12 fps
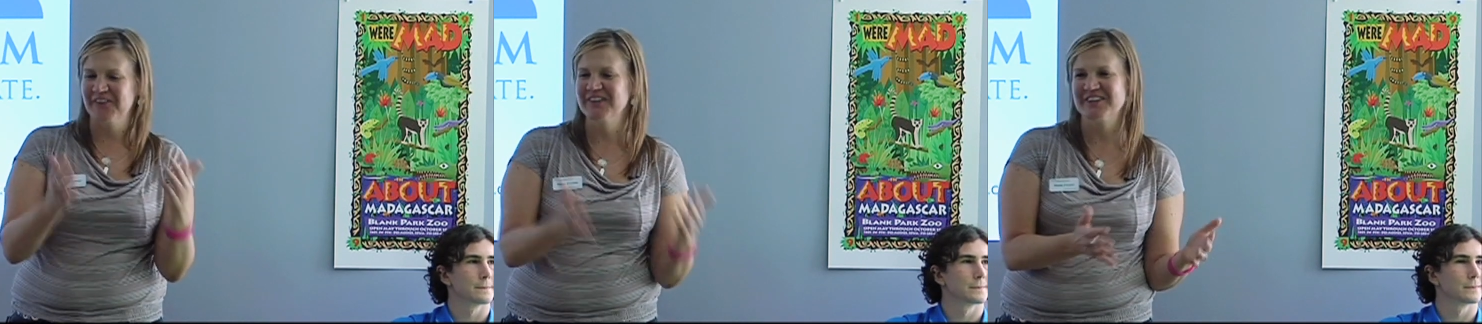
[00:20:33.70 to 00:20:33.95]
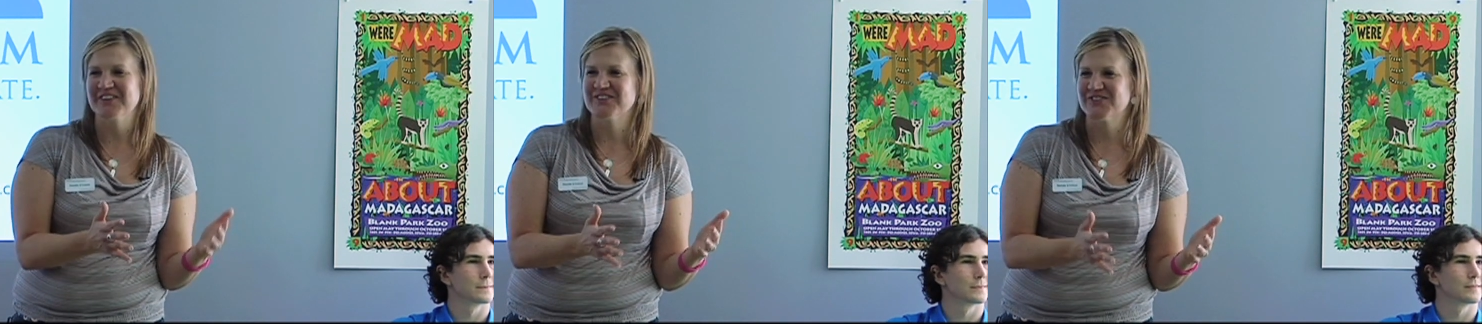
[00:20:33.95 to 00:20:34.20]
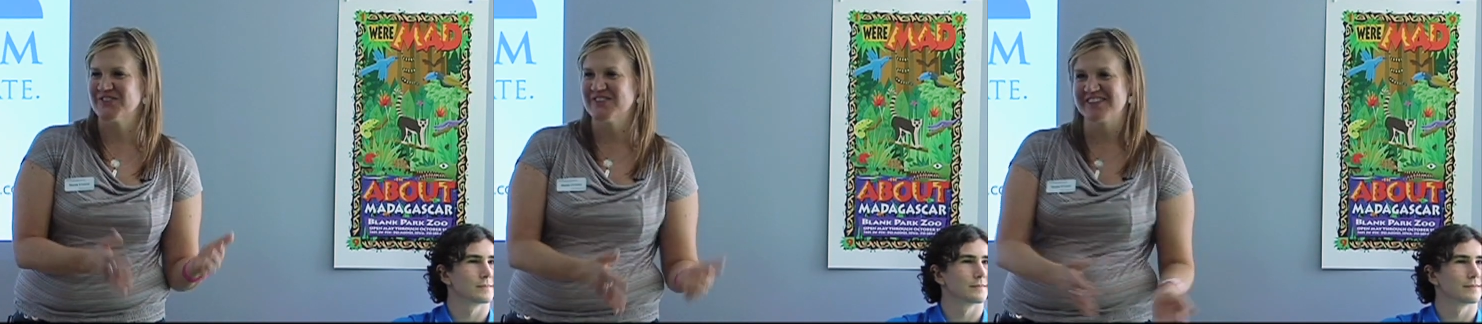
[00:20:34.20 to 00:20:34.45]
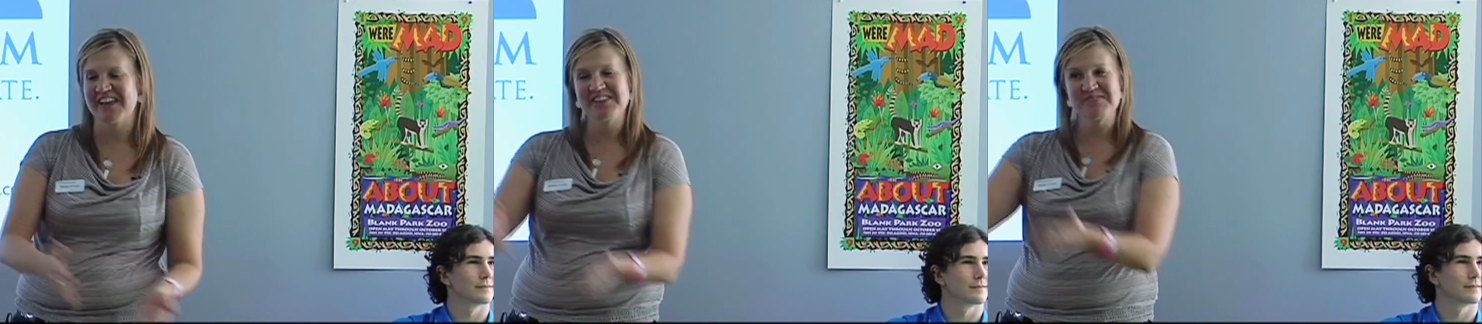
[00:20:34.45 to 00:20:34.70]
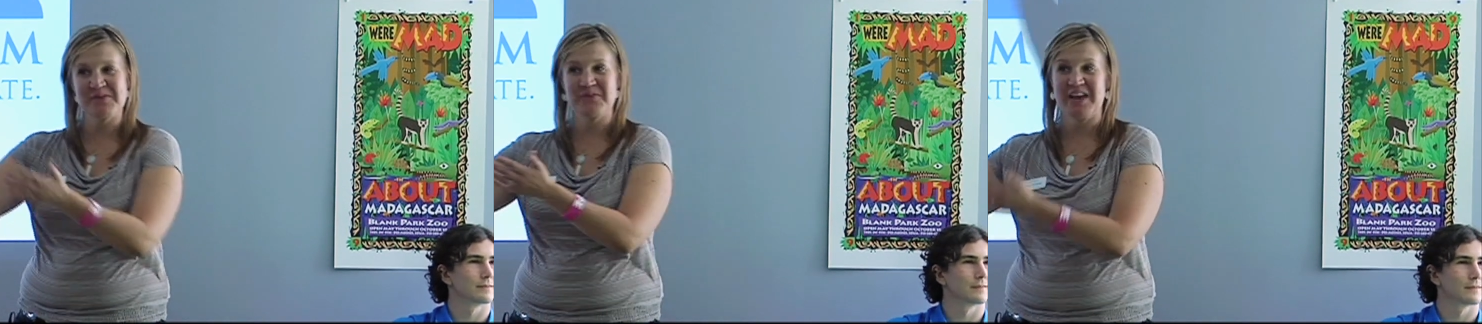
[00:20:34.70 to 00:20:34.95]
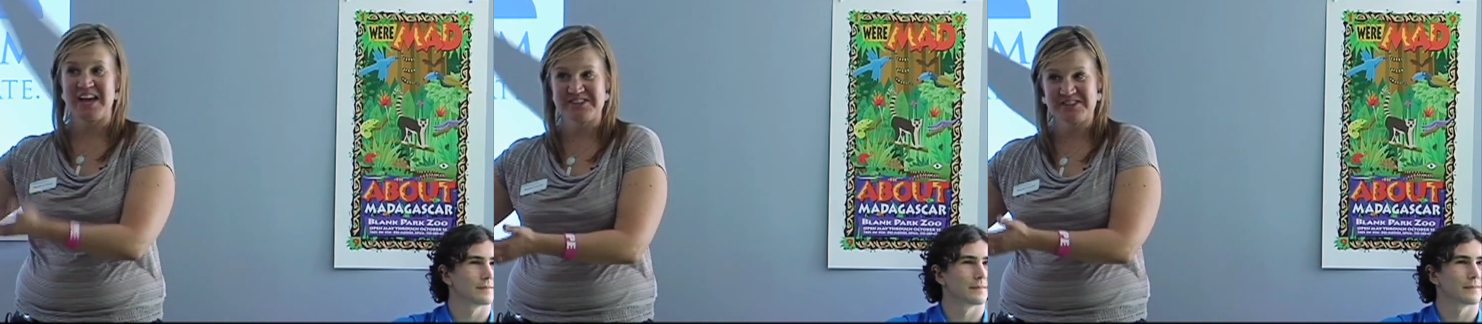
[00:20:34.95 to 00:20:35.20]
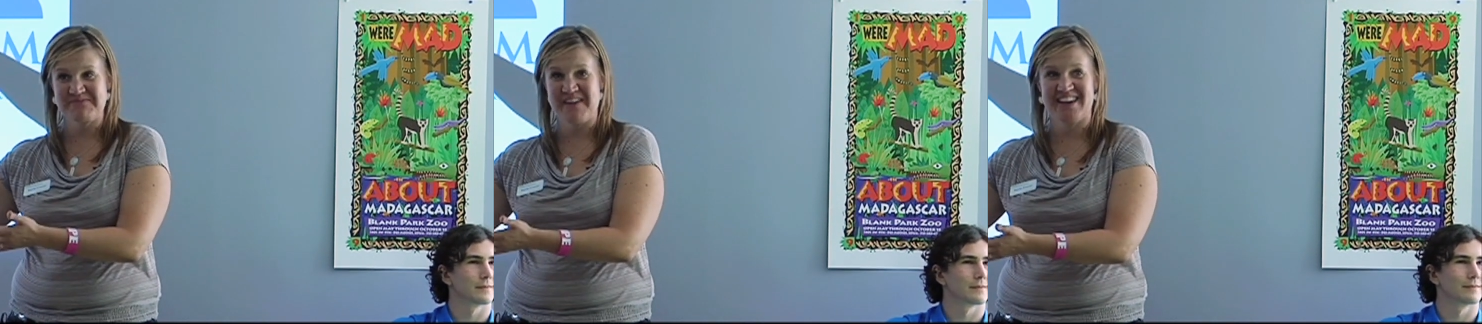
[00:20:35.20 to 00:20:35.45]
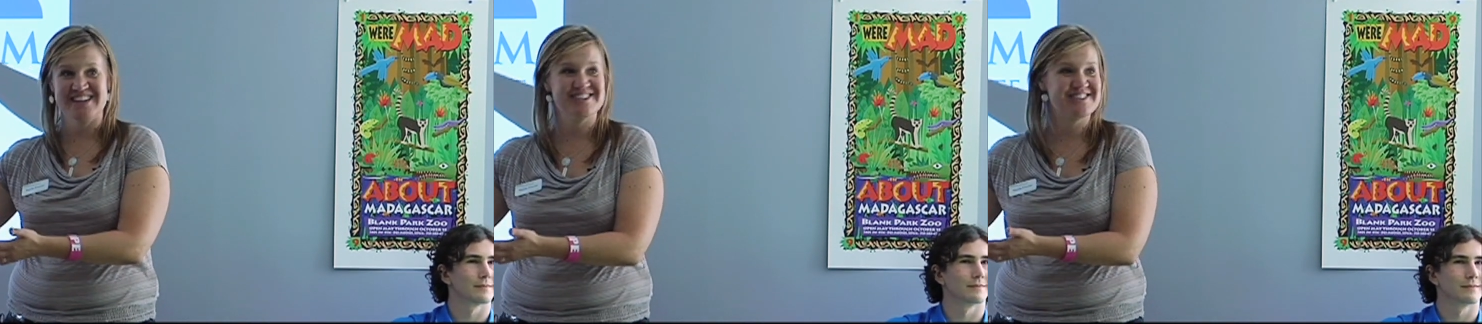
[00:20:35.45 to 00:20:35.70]
Speaker 1: only know us for recycling, but we actually
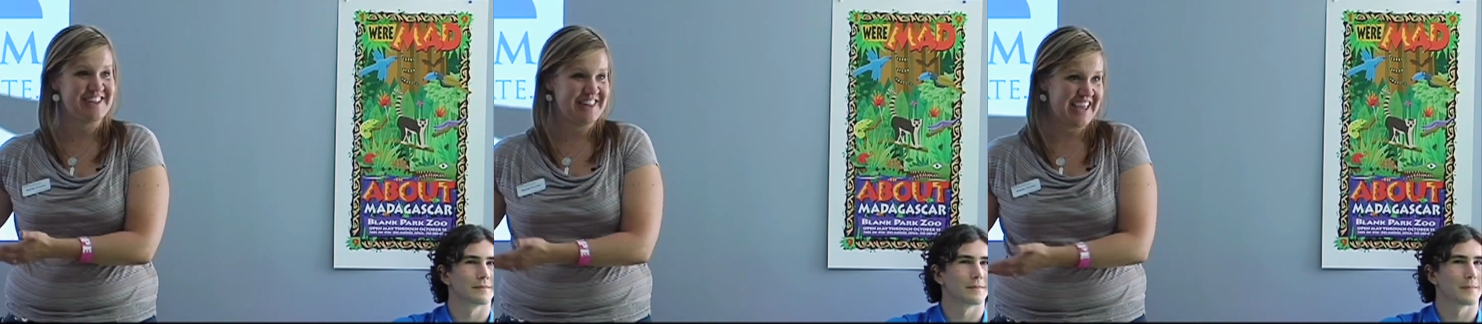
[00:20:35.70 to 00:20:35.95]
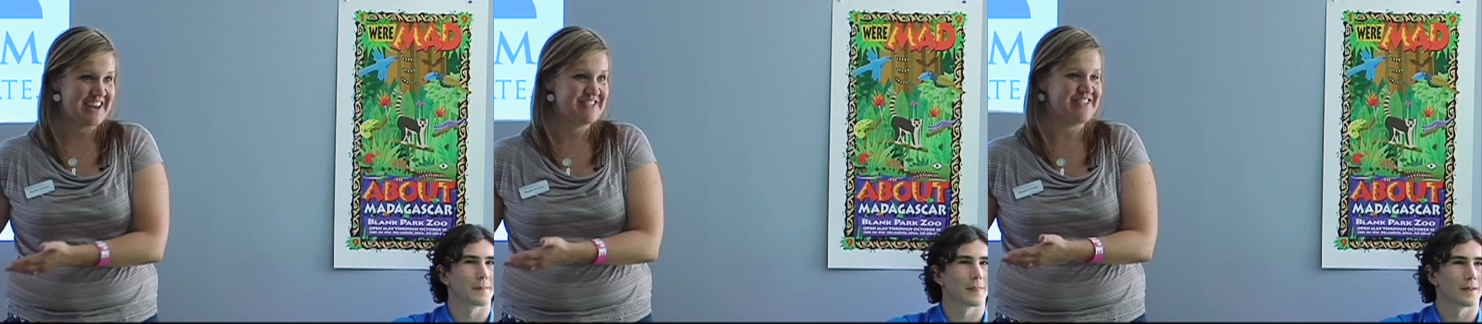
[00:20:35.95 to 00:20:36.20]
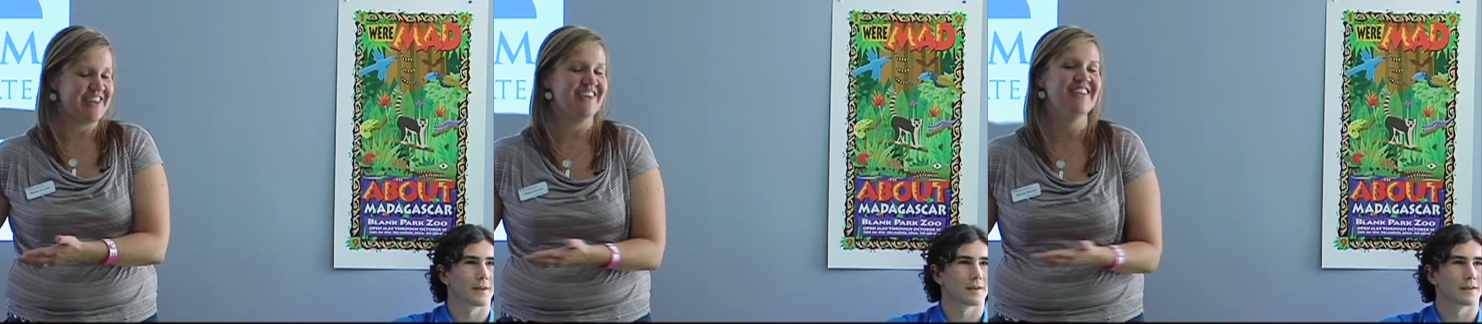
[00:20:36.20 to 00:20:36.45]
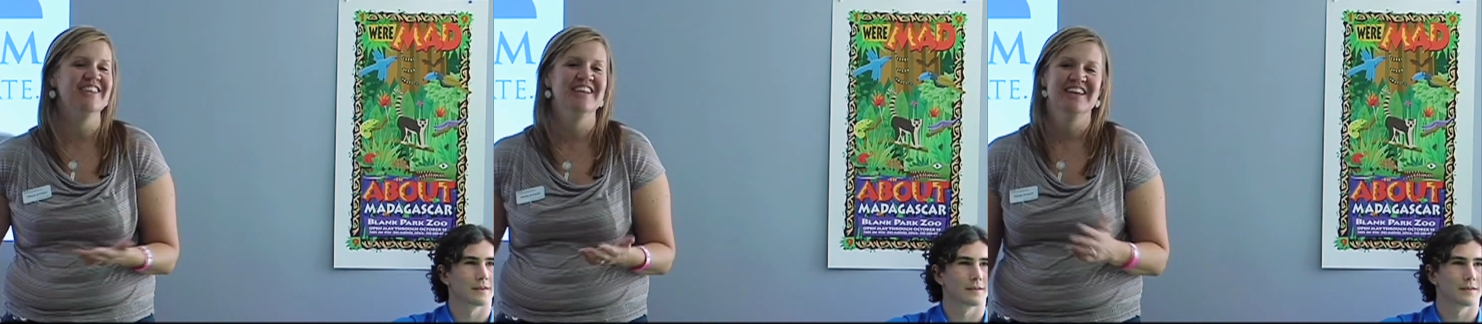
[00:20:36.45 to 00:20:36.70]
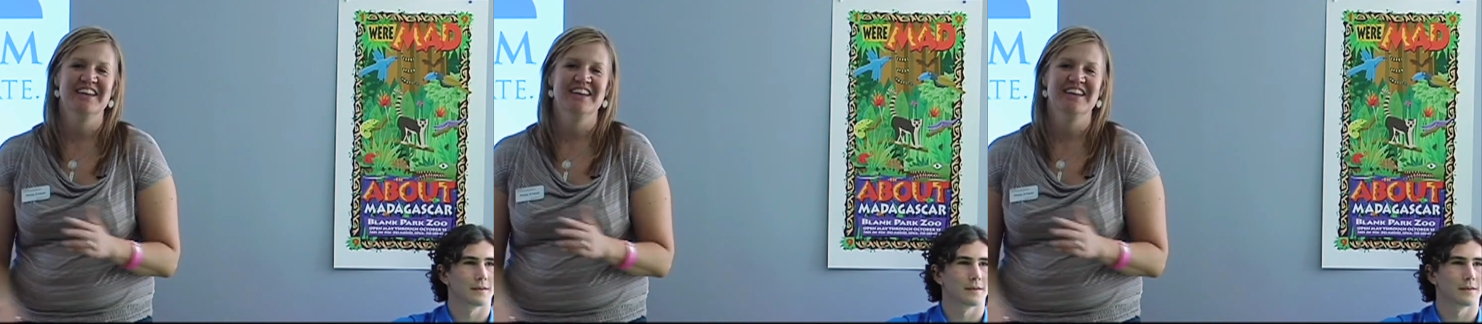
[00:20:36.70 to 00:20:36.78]
manage the landfill.